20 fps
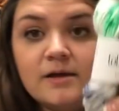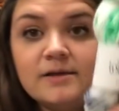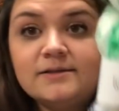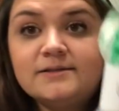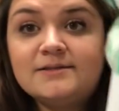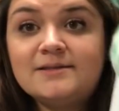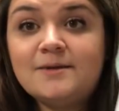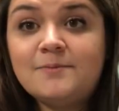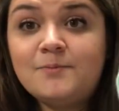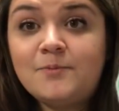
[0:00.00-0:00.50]

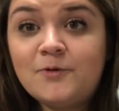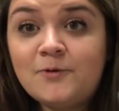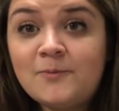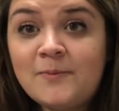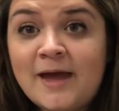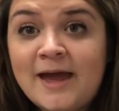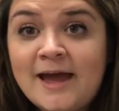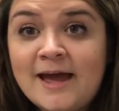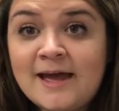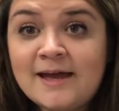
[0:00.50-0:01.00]
Simple
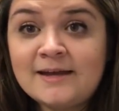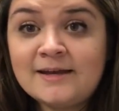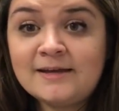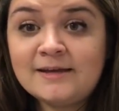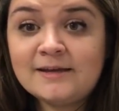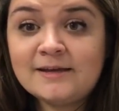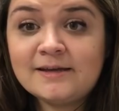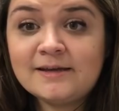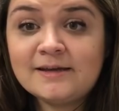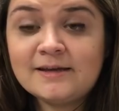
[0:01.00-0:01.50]
Man.
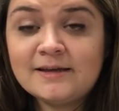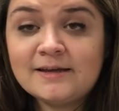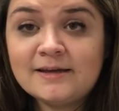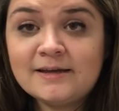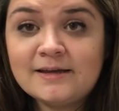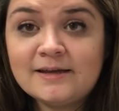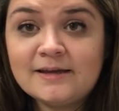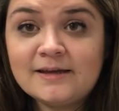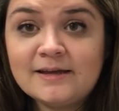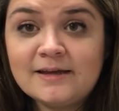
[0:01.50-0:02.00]

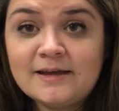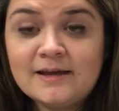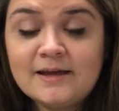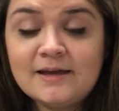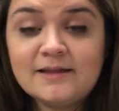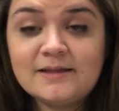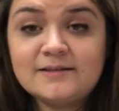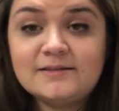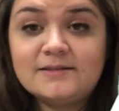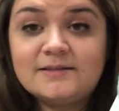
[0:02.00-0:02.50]

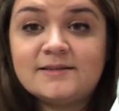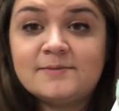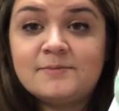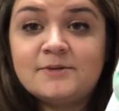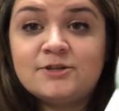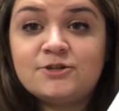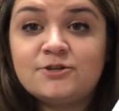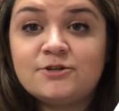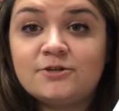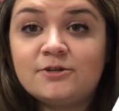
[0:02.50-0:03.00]
This is a
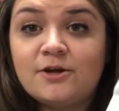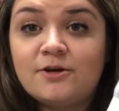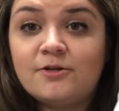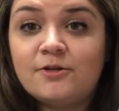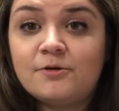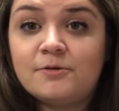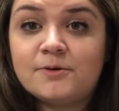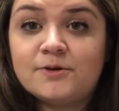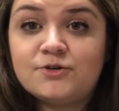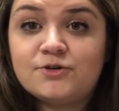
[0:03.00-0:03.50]
Mr.
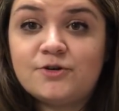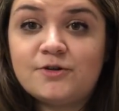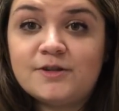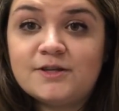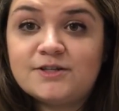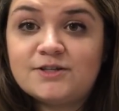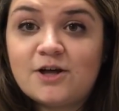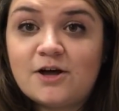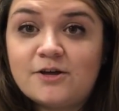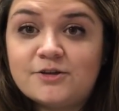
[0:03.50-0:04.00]
Lolo original.
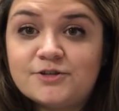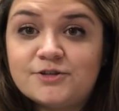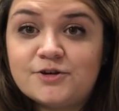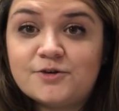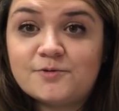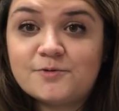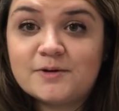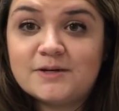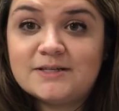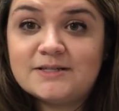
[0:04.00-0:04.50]
This also
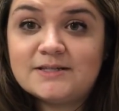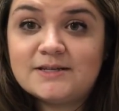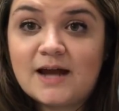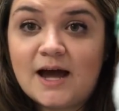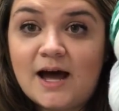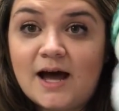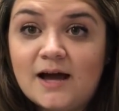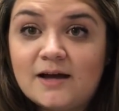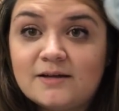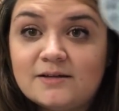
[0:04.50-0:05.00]

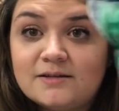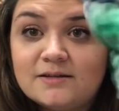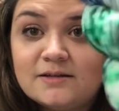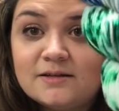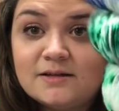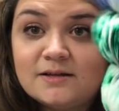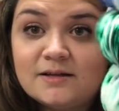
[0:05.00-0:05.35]
restocked.